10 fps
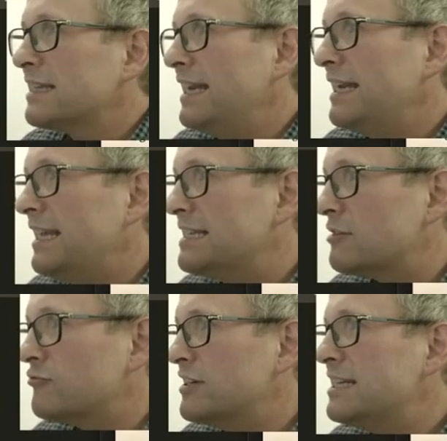It is
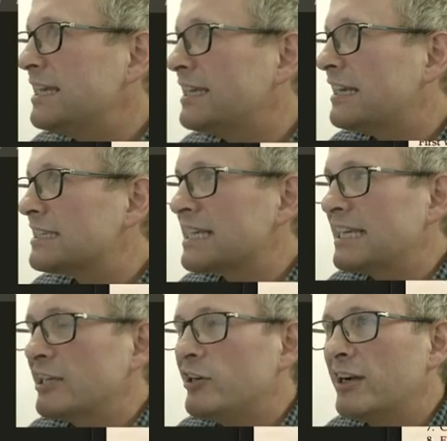ridiculously
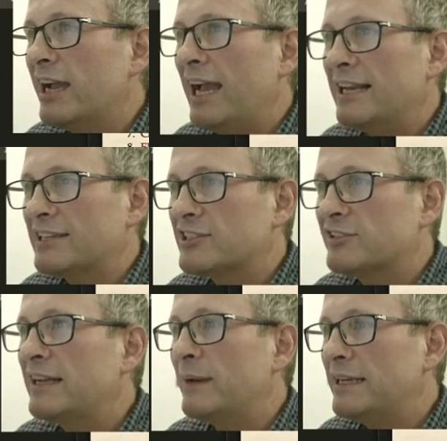long and
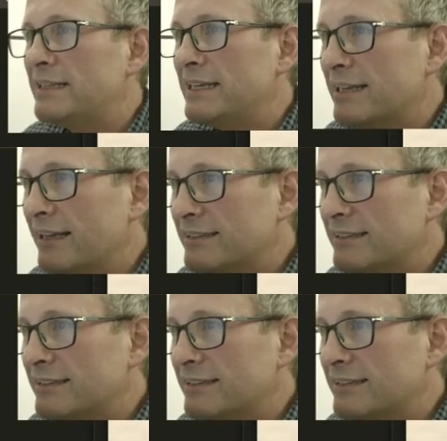extremely detailed.